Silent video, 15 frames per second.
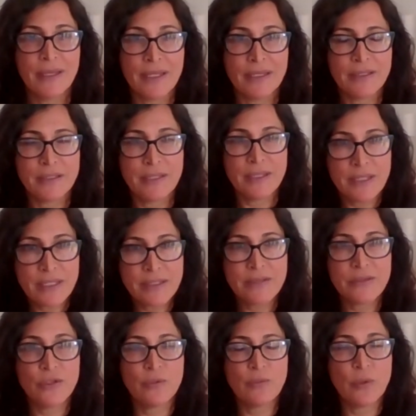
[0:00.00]
into these
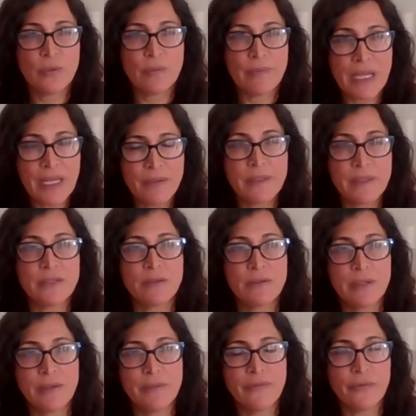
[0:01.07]
newborn babies. So
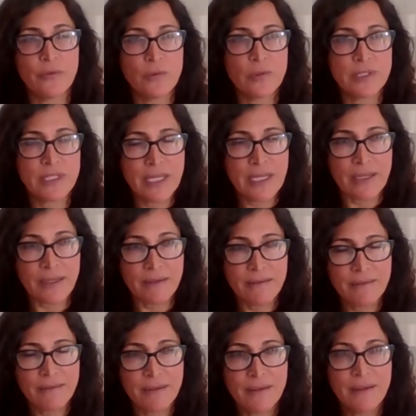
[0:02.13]
I'm
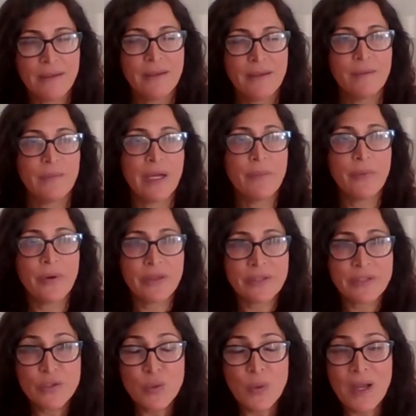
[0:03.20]
14, my
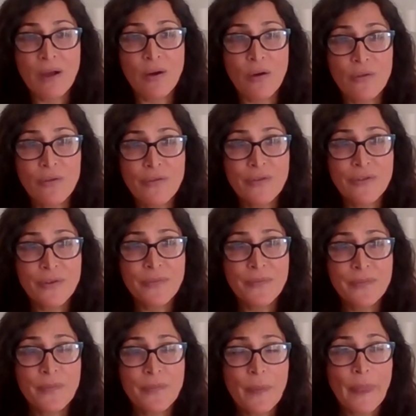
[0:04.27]
brother's 12,
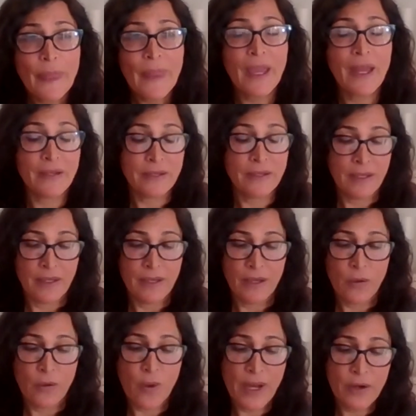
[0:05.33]
and
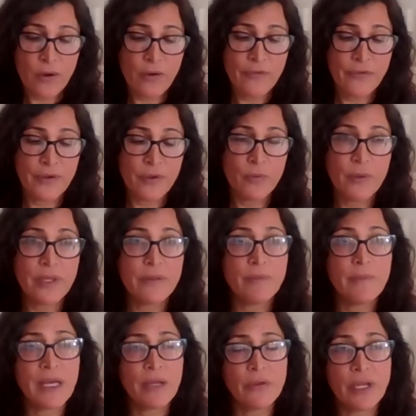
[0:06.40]
quite often with
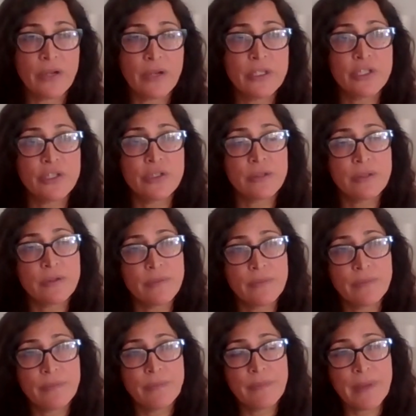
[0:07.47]
malnourished
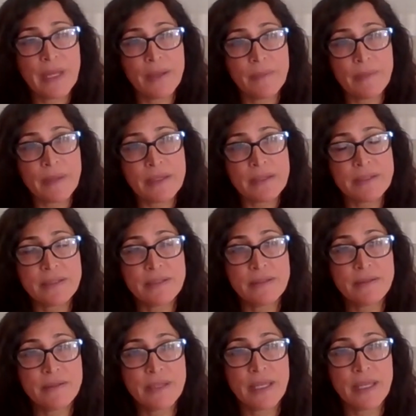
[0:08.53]
babies,
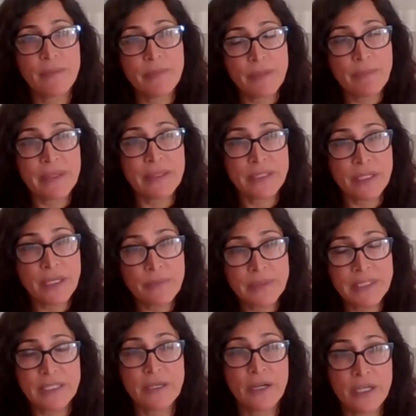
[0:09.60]
they can be a bit
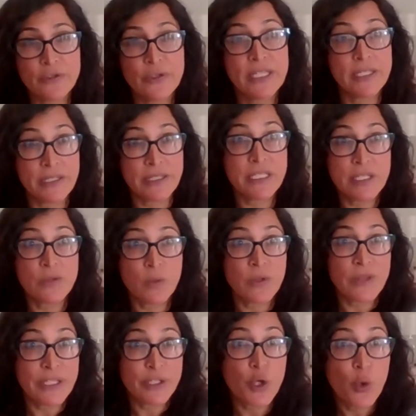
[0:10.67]
dehydrated. This is what
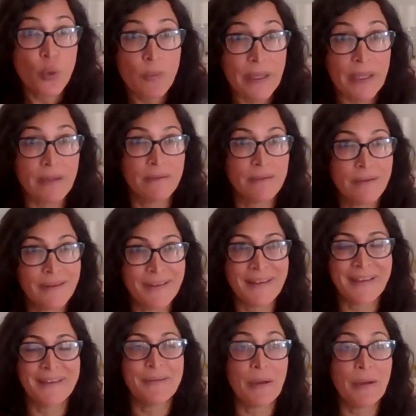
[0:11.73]
they told me,
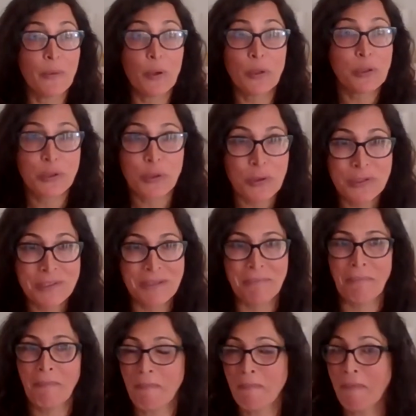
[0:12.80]
okay? I'm not a doctor.
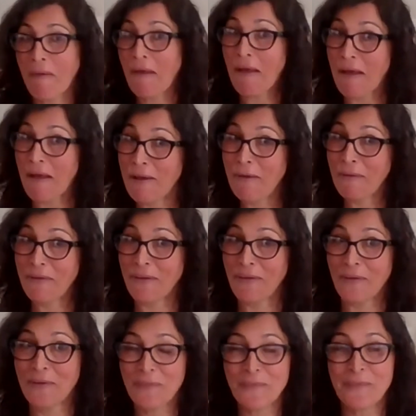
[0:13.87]
I don't know.